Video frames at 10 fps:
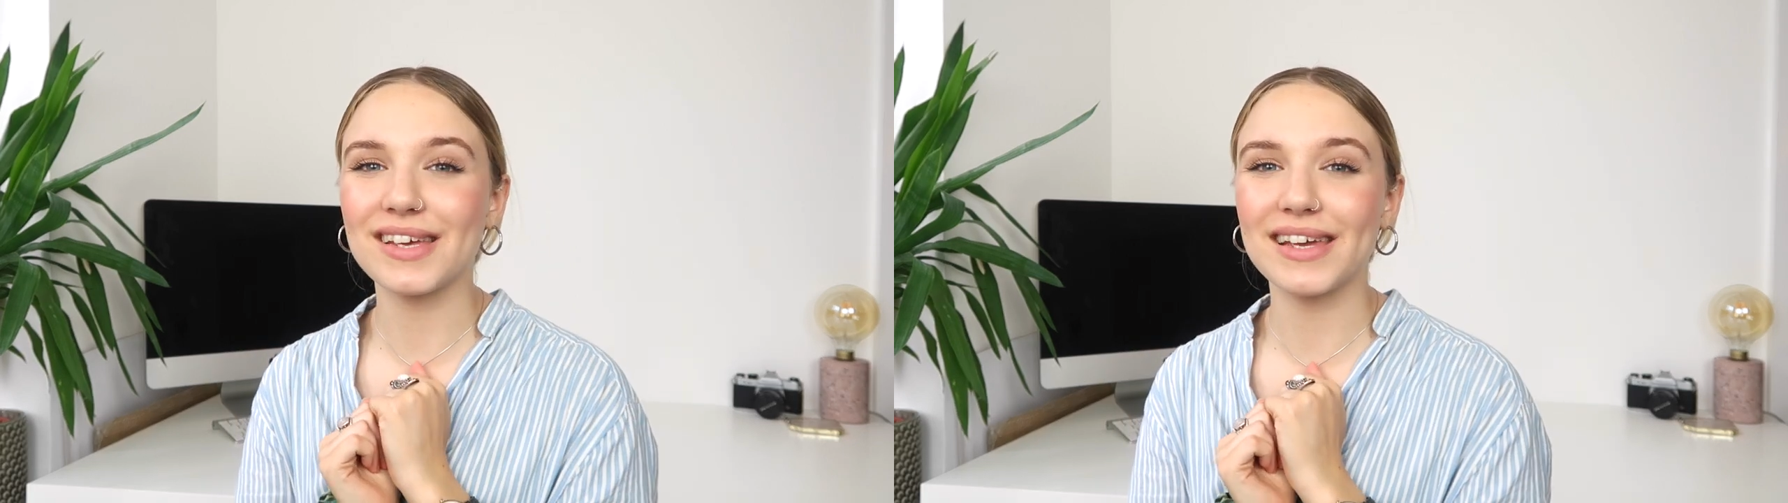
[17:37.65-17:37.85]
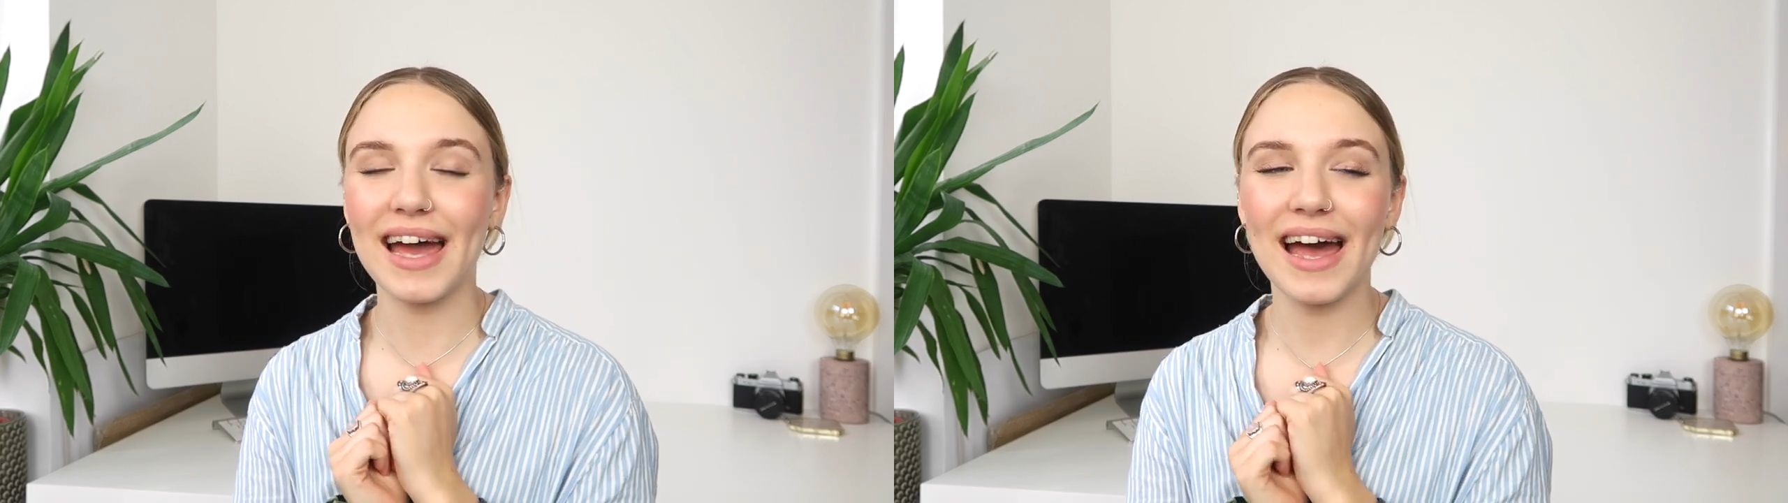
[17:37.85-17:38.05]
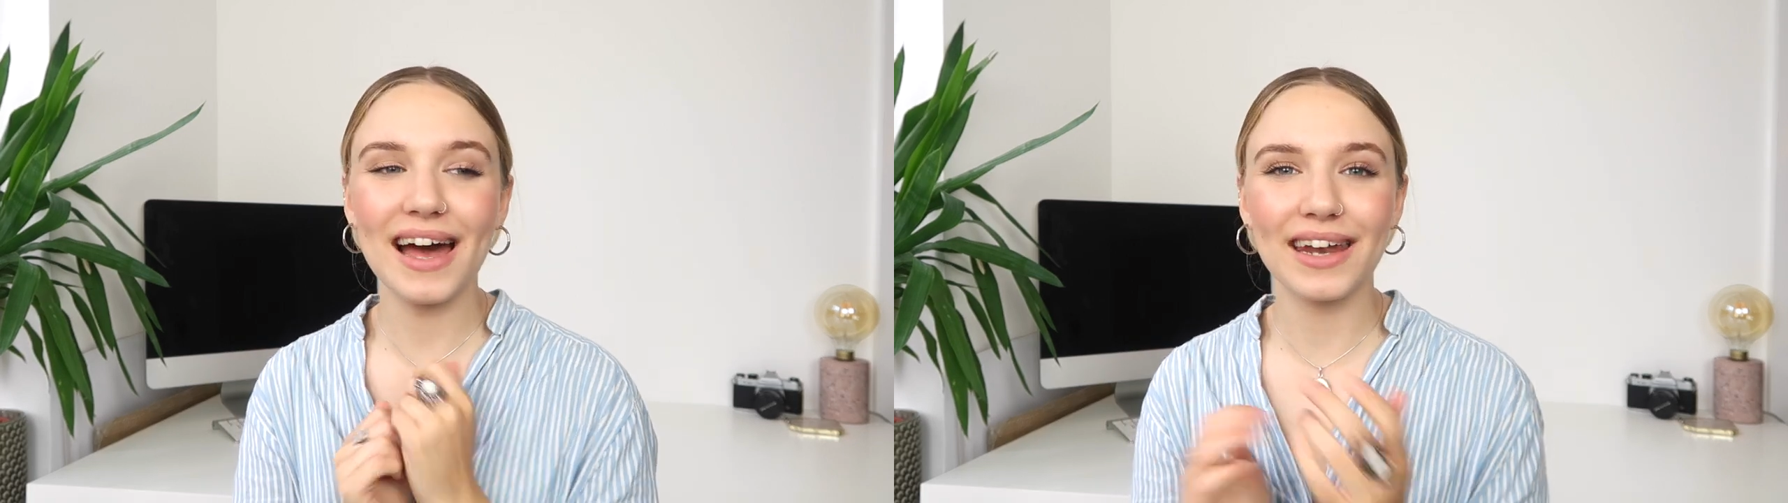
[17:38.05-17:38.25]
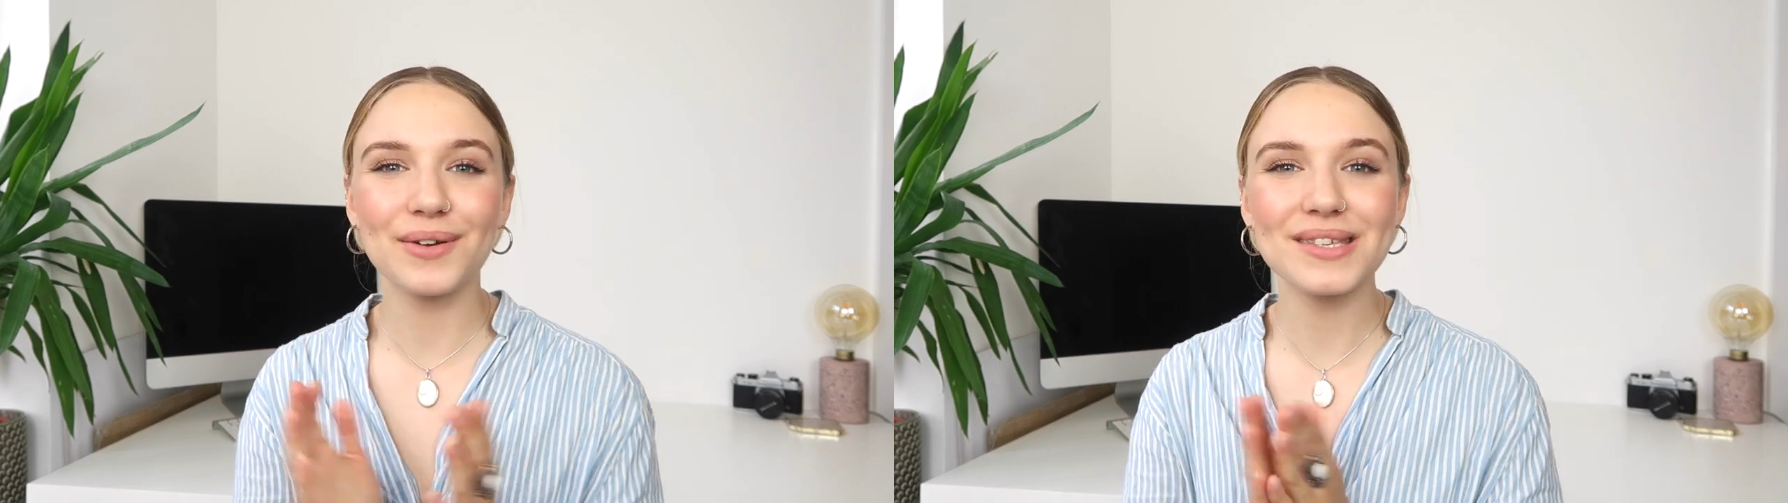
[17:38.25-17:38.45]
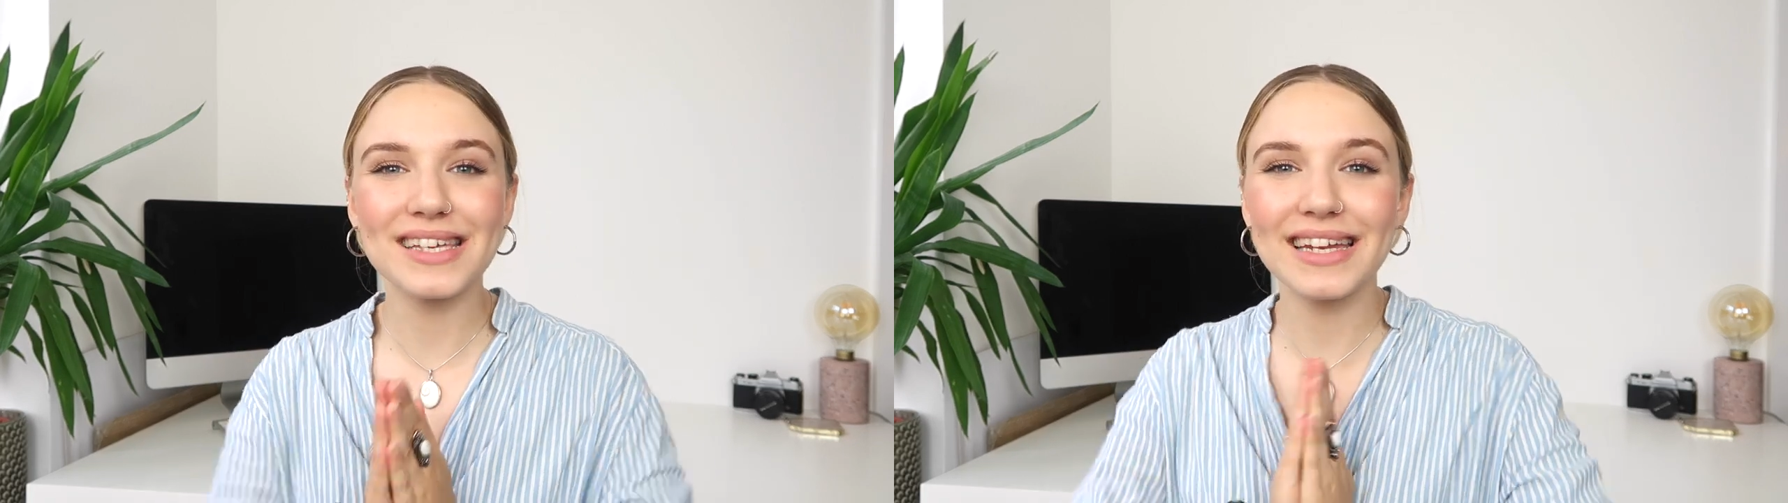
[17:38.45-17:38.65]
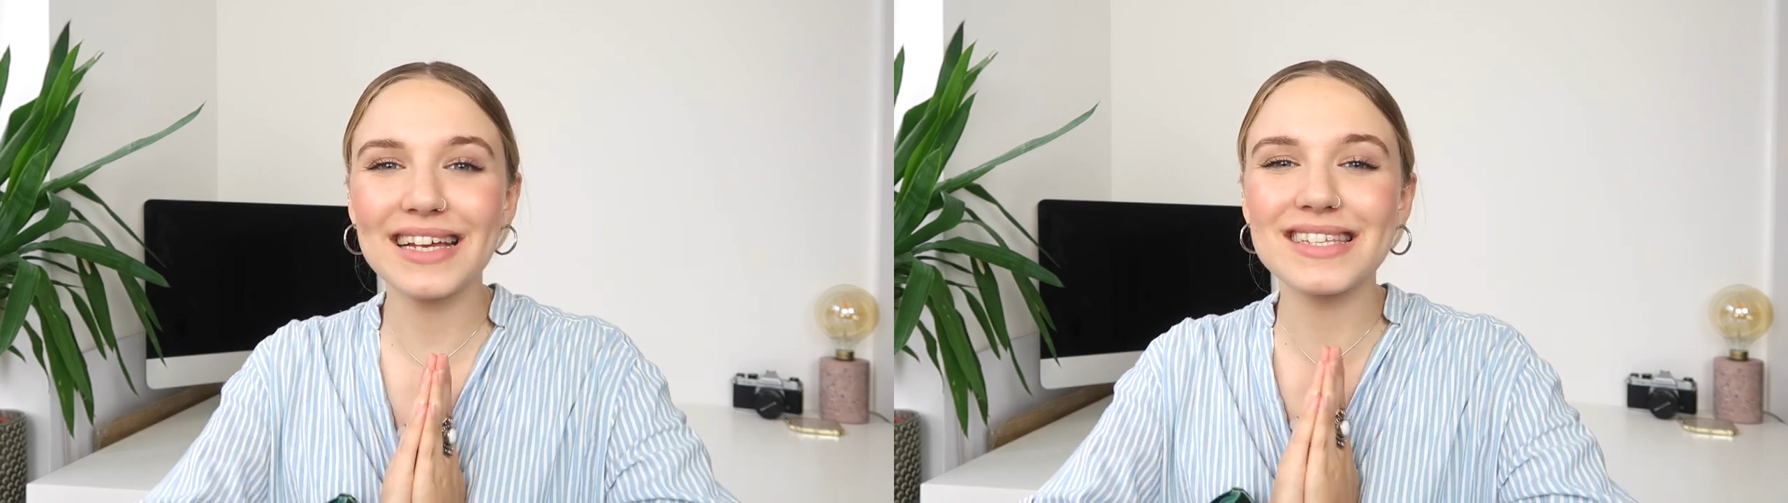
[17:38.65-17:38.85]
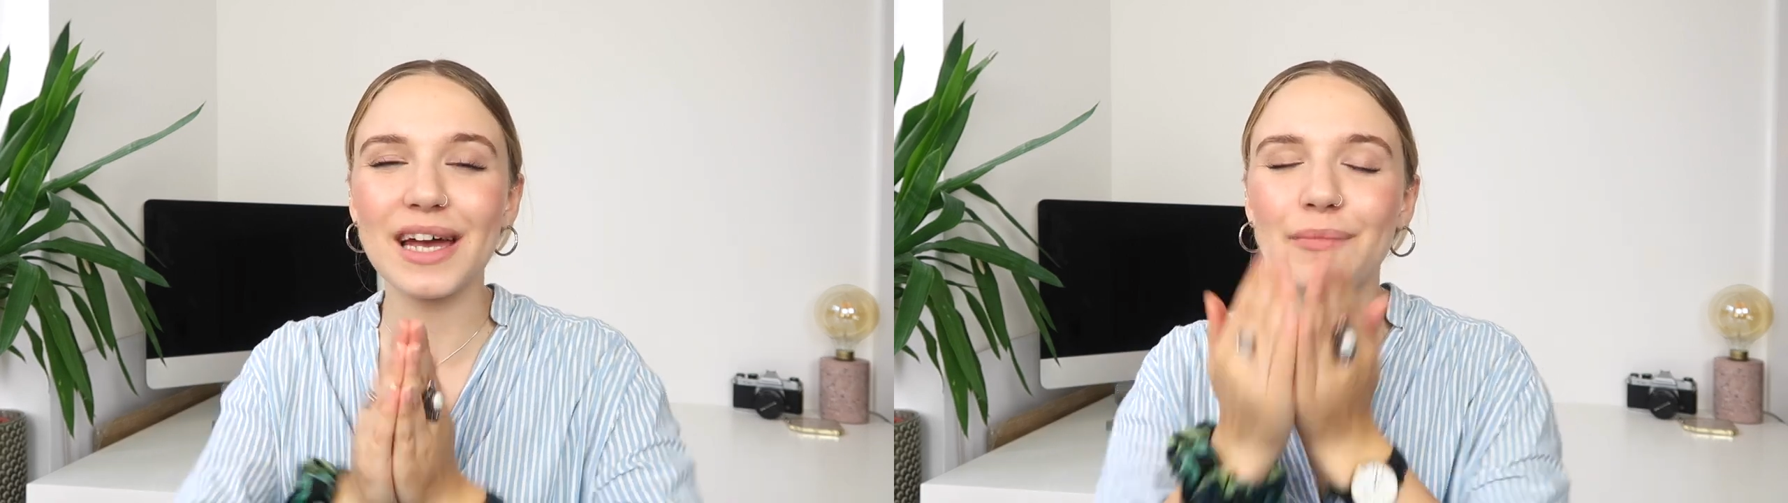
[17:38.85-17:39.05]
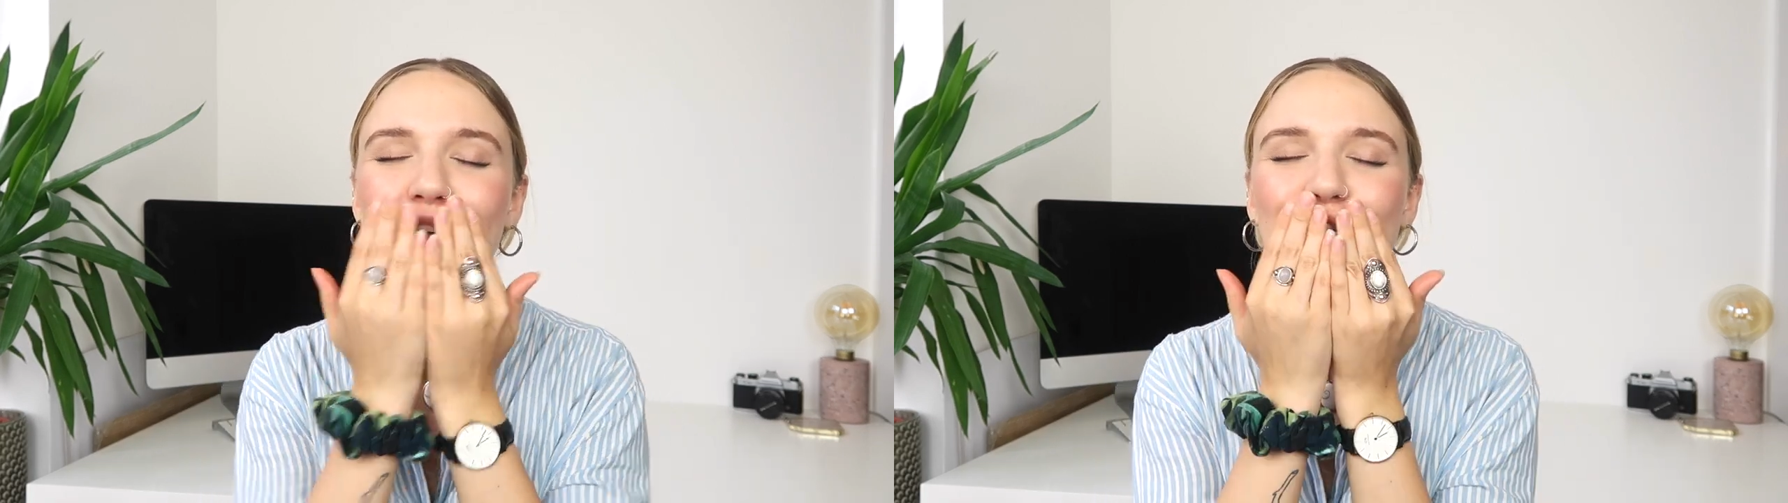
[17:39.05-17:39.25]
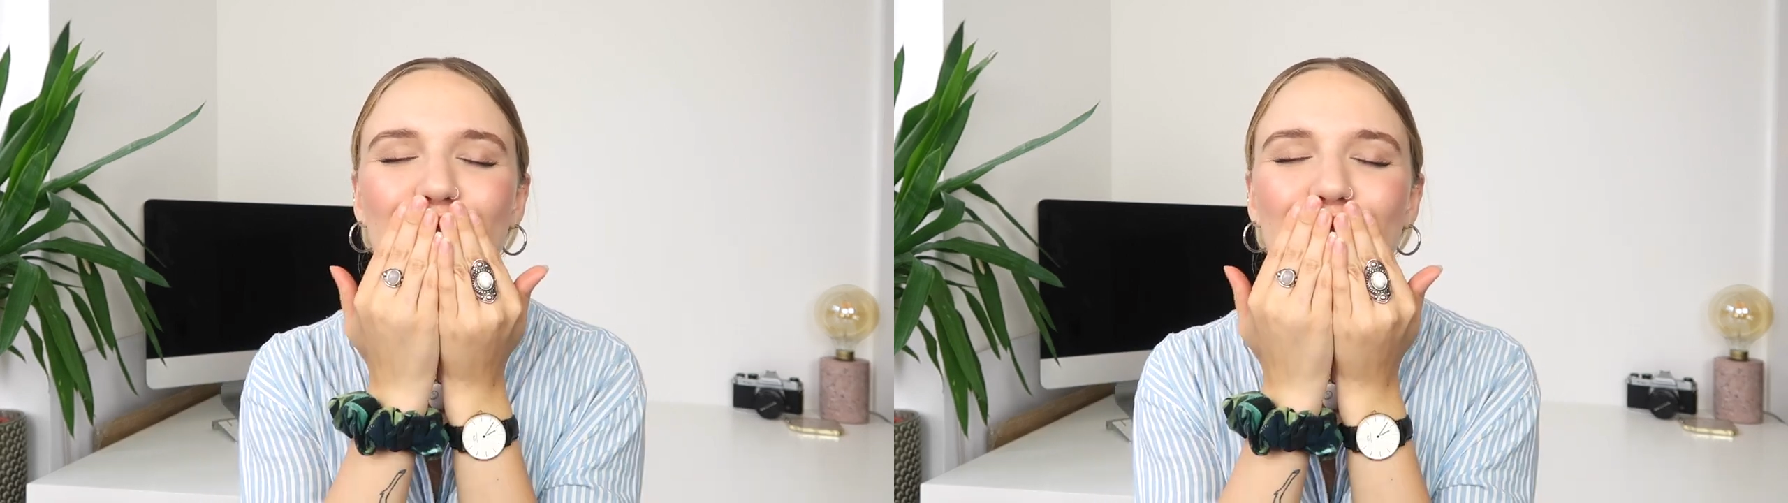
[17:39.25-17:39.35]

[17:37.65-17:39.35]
yet, and I will see you next time.